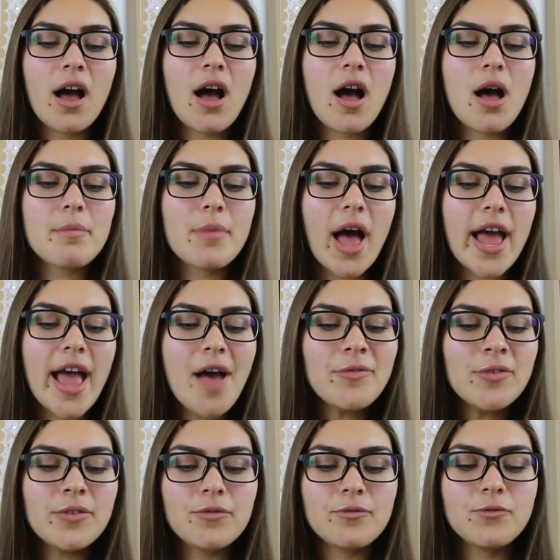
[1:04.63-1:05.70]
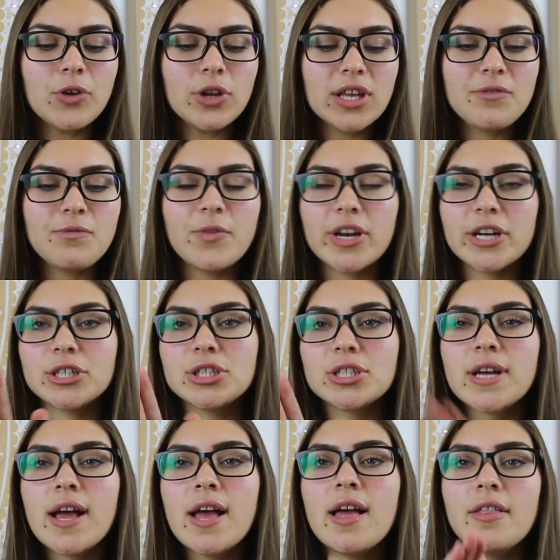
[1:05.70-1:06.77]
Um, I haven't fully
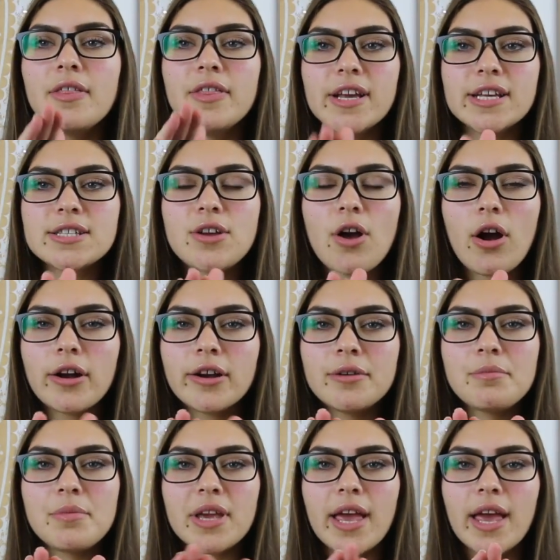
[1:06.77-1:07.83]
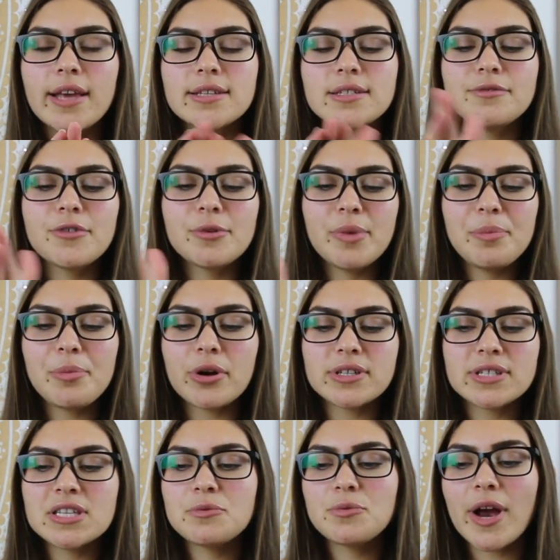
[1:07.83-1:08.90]
finished this carton because for me
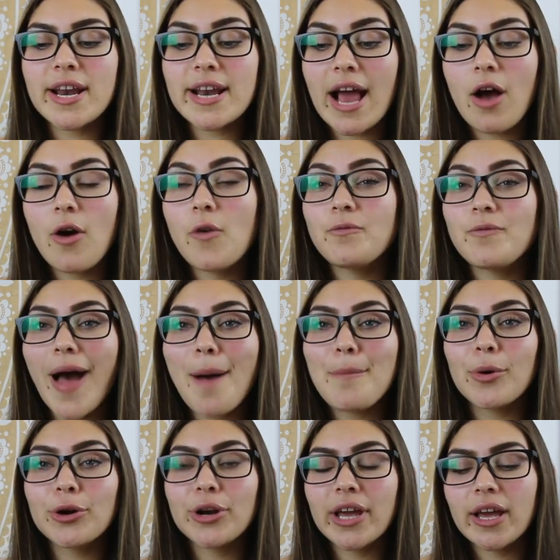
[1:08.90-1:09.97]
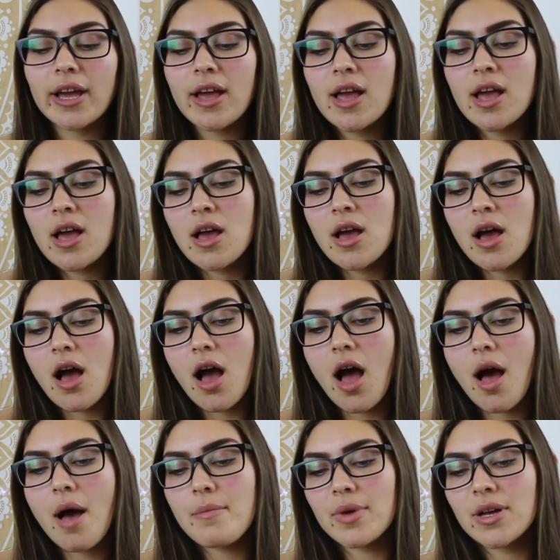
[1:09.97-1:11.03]
personally right now, fat burning
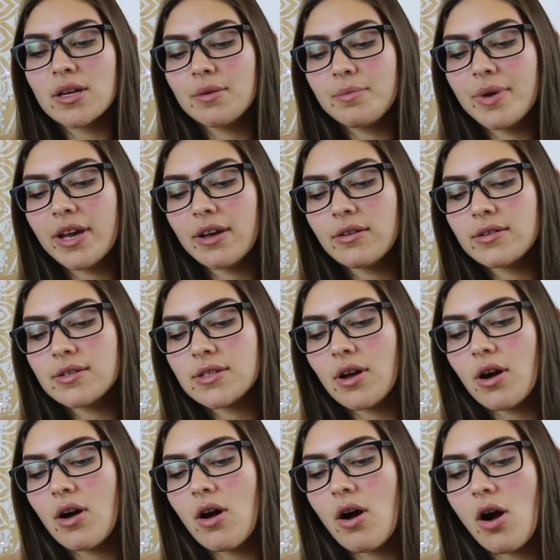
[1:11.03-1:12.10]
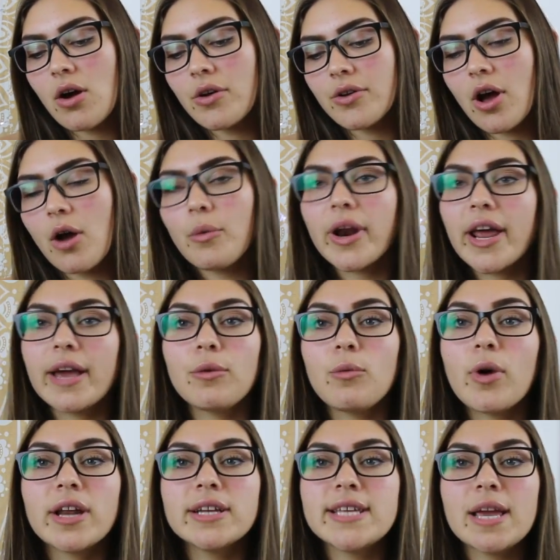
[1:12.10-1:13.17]
um, pills are not what I
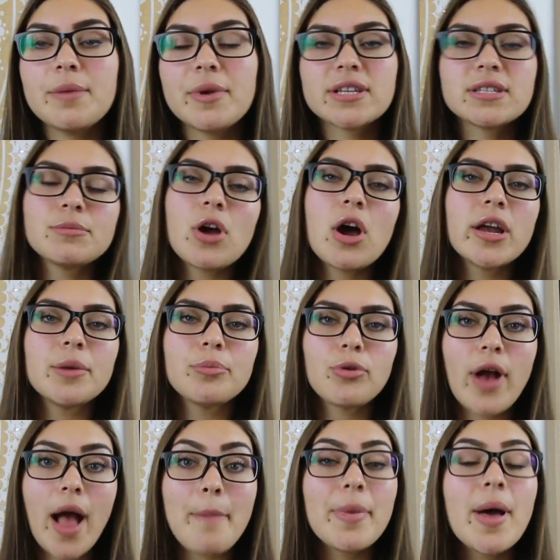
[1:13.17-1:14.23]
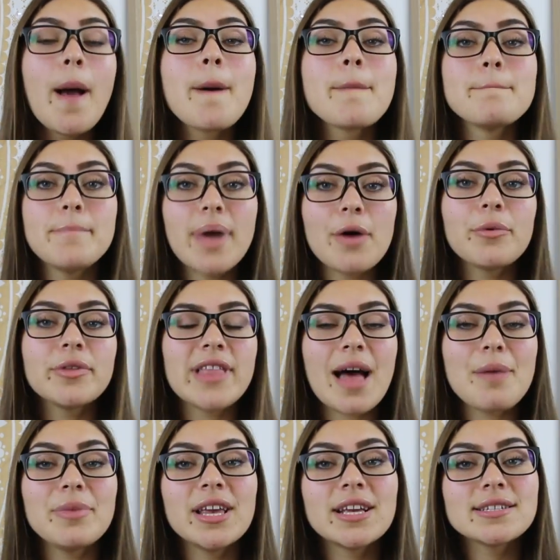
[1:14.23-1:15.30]
want to take because I'm not in a prep. But with
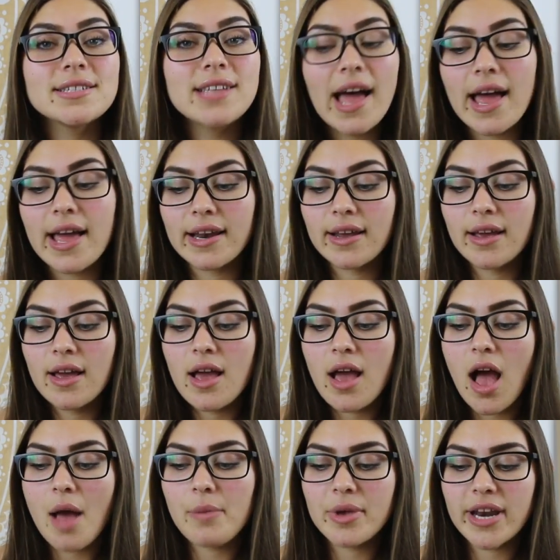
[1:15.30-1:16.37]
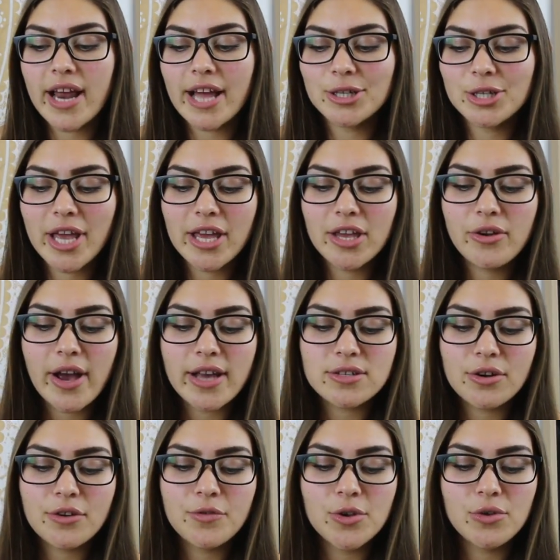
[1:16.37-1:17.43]
that being said, I'm going to educate you
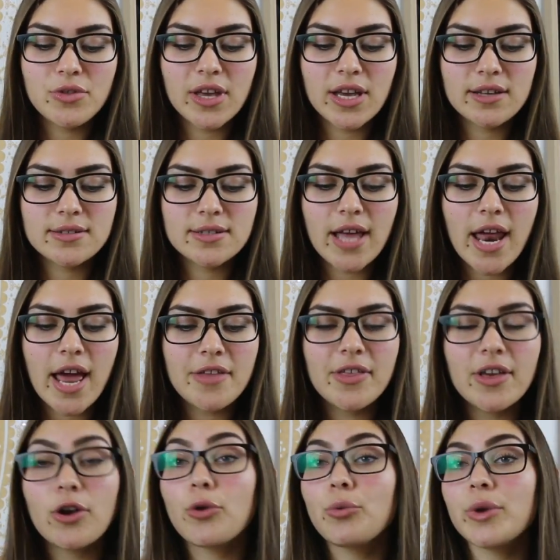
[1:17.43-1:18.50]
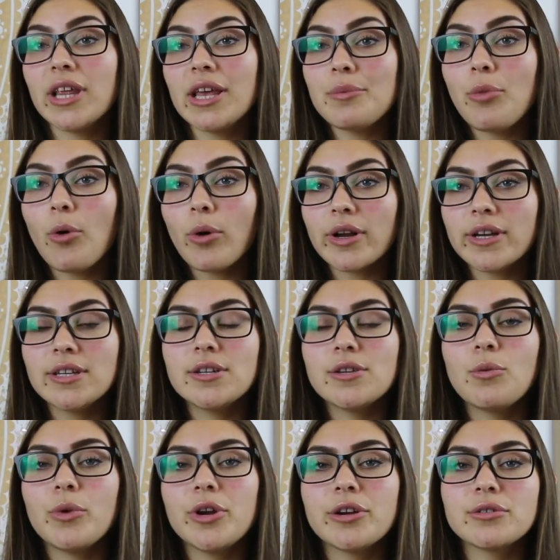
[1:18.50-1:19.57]
guys on a few things that I think are really
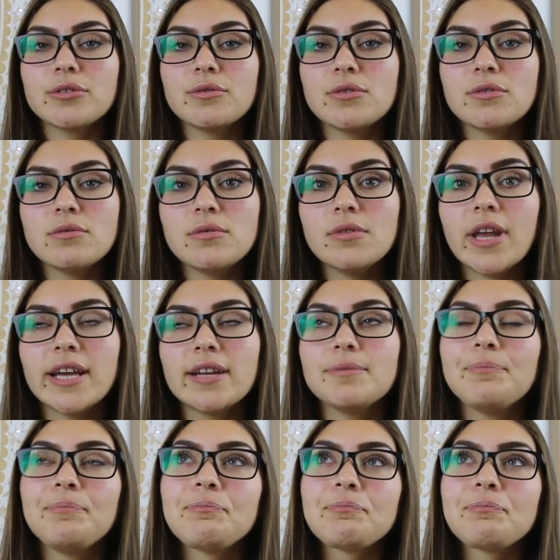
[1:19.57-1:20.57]
important when you're like